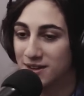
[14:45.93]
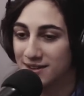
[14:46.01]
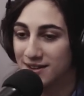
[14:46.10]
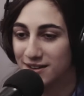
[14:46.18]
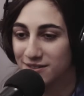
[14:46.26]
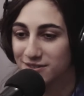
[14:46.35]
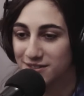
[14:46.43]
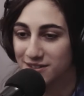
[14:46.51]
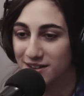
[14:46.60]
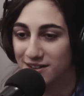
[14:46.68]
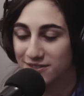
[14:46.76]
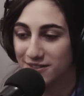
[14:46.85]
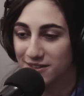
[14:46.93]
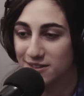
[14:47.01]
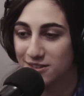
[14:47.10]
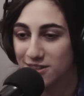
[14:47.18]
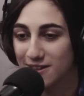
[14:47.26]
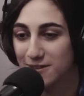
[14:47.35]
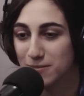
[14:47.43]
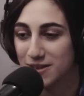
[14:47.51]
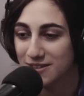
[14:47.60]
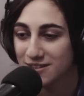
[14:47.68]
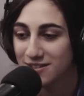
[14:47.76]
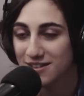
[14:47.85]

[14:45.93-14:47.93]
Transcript: right now for our friend shelby's